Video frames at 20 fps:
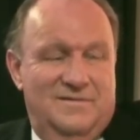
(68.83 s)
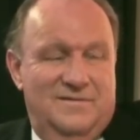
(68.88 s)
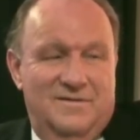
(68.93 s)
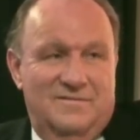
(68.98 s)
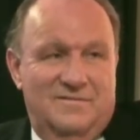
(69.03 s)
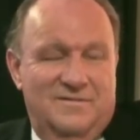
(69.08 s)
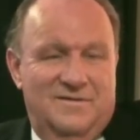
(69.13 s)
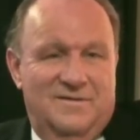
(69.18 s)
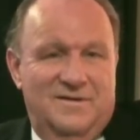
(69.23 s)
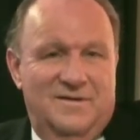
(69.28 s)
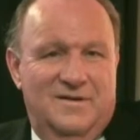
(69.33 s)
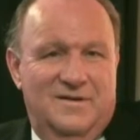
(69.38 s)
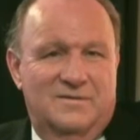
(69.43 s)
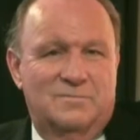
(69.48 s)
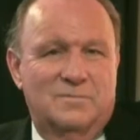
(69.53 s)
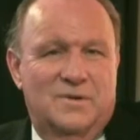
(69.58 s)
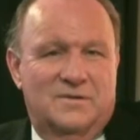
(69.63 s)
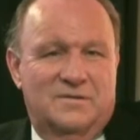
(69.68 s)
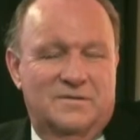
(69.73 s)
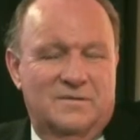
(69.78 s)
different things.
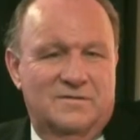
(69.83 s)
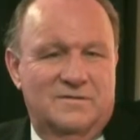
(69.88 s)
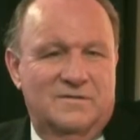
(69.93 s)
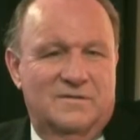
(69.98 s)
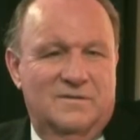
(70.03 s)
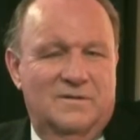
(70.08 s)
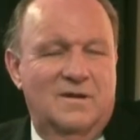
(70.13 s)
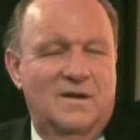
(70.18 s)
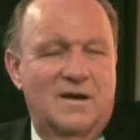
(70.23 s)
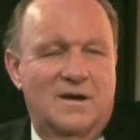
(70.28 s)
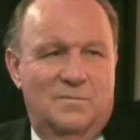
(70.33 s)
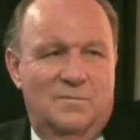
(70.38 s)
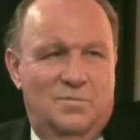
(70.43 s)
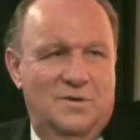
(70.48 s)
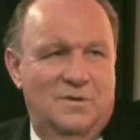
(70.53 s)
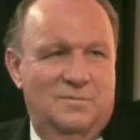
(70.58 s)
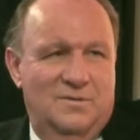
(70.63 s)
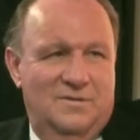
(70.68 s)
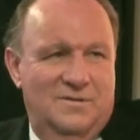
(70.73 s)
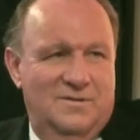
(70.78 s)
But there's a lot of
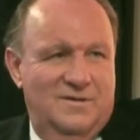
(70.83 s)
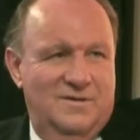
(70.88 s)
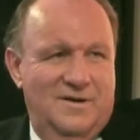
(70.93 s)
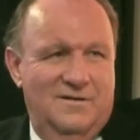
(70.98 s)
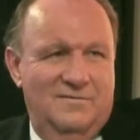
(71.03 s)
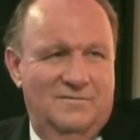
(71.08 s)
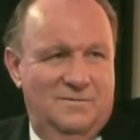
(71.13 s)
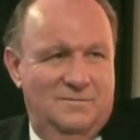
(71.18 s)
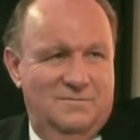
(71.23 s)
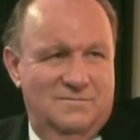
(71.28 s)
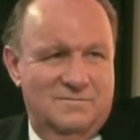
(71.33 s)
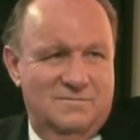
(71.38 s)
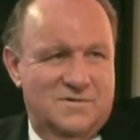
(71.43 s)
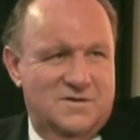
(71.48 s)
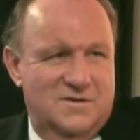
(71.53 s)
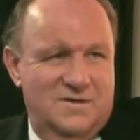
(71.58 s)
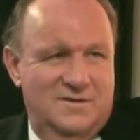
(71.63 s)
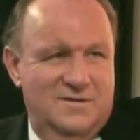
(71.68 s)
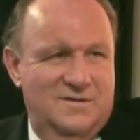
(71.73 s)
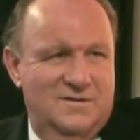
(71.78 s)
people that have them
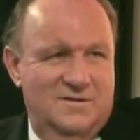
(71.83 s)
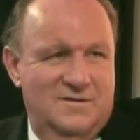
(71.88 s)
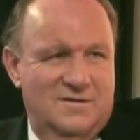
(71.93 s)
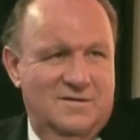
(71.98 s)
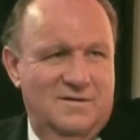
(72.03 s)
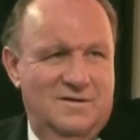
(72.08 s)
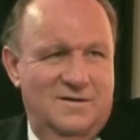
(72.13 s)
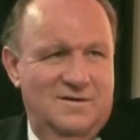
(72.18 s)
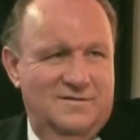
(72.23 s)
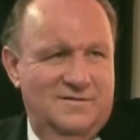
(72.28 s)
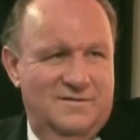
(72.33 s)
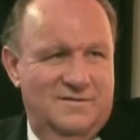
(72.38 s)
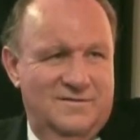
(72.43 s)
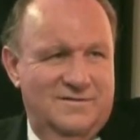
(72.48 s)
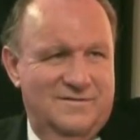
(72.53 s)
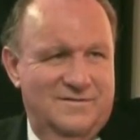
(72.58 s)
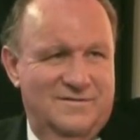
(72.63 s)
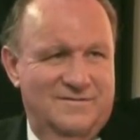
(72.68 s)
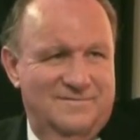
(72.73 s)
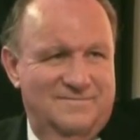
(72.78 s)
sitting in their
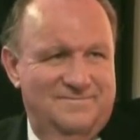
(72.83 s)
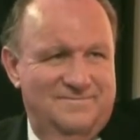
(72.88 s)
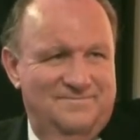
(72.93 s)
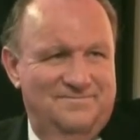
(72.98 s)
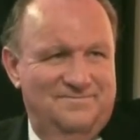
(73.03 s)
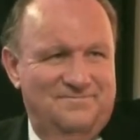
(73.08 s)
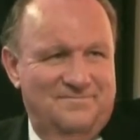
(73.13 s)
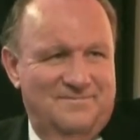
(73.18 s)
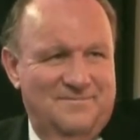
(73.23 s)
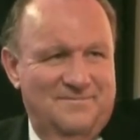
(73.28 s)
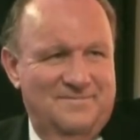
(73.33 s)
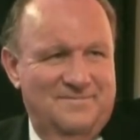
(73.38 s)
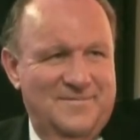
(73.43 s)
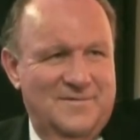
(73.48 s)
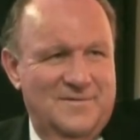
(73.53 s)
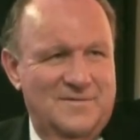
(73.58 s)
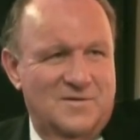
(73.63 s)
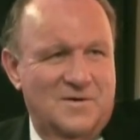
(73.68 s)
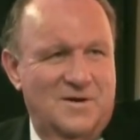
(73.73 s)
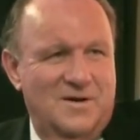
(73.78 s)
closets and
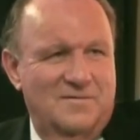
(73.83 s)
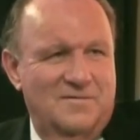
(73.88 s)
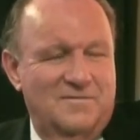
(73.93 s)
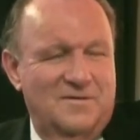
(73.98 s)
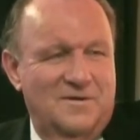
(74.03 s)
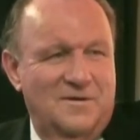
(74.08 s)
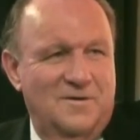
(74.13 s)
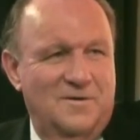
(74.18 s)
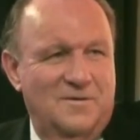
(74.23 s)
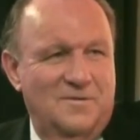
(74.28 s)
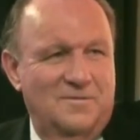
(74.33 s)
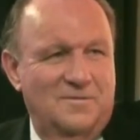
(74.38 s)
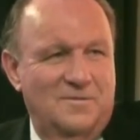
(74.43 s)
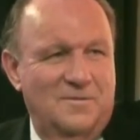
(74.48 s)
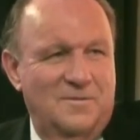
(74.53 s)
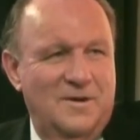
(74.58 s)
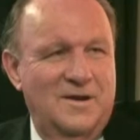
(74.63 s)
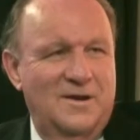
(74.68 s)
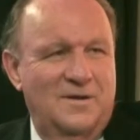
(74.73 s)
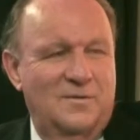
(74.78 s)
trying to figure out
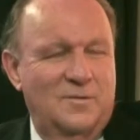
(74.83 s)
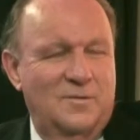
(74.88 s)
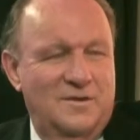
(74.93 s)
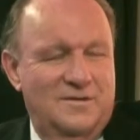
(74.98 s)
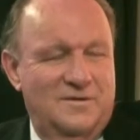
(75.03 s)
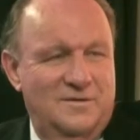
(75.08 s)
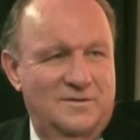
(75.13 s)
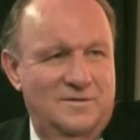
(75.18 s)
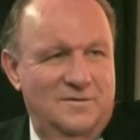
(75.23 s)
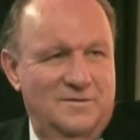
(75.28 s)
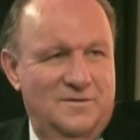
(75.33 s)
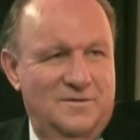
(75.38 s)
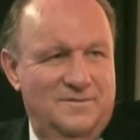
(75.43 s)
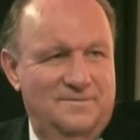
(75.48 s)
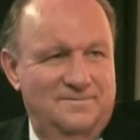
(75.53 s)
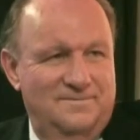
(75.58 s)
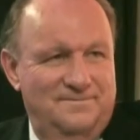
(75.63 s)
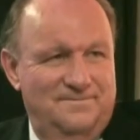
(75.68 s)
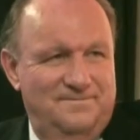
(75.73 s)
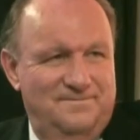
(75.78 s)
when and what to do with them.